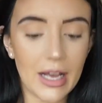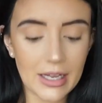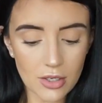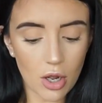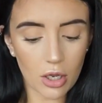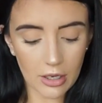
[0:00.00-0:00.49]

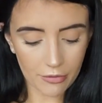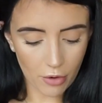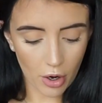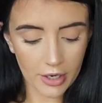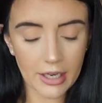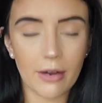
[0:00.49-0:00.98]
That's all I've
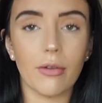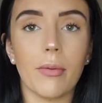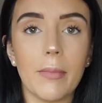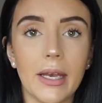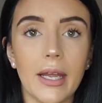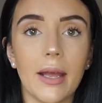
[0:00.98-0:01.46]
got in here at the
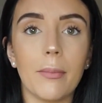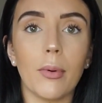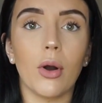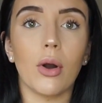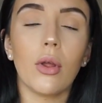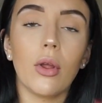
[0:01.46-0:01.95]
minute,
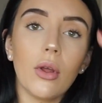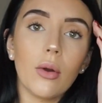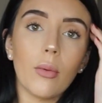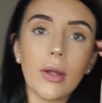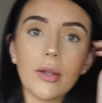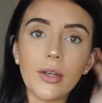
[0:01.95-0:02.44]
but
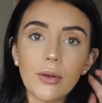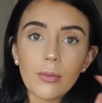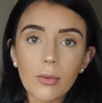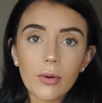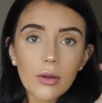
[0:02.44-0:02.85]
when you